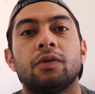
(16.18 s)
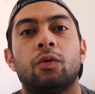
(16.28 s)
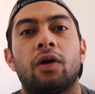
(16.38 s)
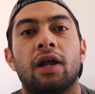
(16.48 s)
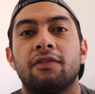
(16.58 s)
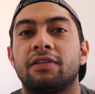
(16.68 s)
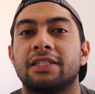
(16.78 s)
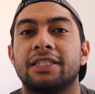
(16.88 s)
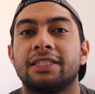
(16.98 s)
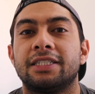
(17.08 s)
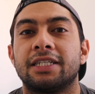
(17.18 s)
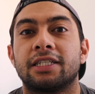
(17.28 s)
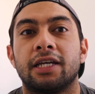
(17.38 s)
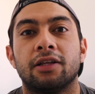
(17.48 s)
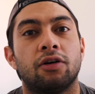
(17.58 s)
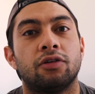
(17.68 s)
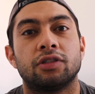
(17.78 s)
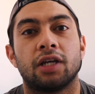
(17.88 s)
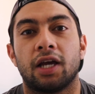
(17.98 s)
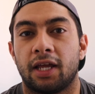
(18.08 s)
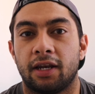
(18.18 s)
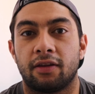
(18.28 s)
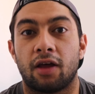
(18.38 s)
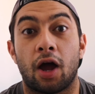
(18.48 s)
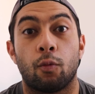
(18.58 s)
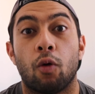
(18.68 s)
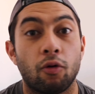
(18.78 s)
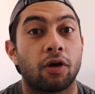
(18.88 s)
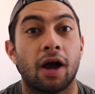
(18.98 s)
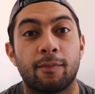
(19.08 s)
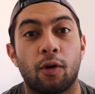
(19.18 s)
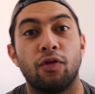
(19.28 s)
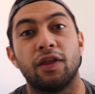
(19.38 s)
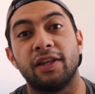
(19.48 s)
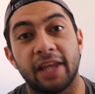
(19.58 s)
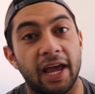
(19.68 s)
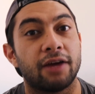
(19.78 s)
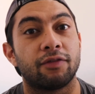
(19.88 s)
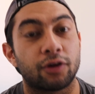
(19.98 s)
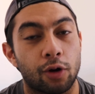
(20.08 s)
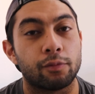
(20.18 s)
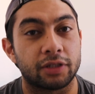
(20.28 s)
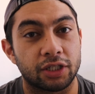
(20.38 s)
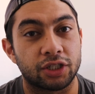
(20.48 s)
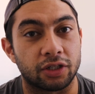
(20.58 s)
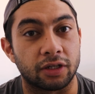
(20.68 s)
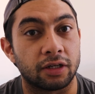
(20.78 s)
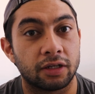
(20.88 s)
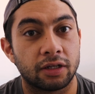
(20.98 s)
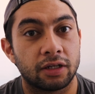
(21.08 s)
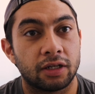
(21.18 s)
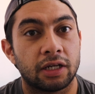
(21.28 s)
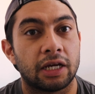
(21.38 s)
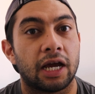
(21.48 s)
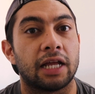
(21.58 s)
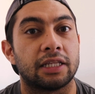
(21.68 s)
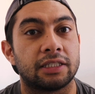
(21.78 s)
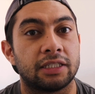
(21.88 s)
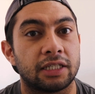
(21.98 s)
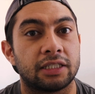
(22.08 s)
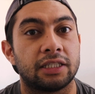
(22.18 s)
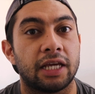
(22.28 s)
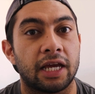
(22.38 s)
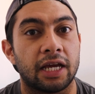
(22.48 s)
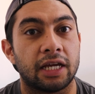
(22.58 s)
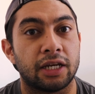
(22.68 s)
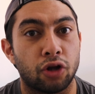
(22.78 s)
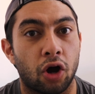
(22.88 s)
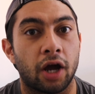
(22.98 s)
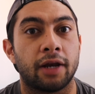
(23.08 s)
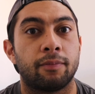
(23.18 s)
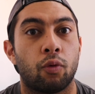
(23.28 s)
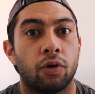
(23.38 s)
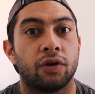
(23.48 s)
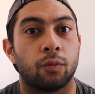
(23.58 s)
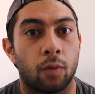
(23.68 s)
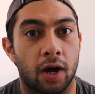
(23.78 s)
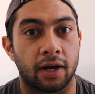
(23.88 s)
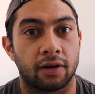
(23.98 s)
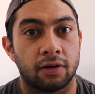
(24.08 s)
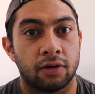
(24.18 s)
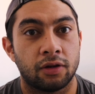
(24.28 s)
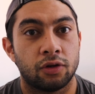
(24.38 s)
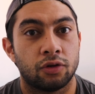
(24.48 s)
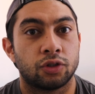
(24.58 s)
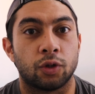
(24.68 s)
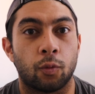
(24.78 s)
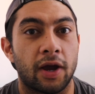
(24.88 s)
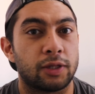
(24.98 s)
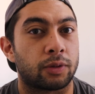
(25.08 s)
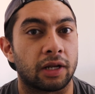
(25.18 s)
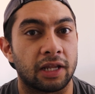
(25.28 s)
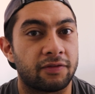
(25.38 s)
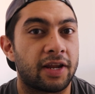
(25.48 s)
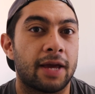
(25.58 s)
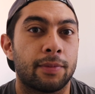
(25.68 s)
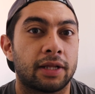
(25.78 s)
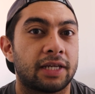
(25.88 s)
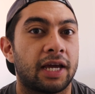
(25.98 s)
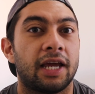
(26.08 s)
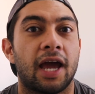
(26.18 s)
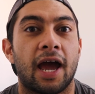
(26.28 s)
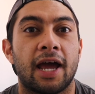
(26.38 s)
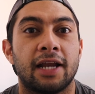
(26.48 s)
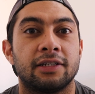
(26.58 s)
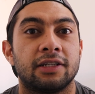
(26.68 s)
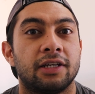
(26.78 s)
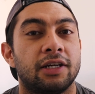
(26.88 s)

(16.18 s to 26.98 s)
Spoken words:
where I lifted at 66 kilos, and I woke up on the day of the competition at 69.1. So weigh-ins were at 11 a.m. that day, and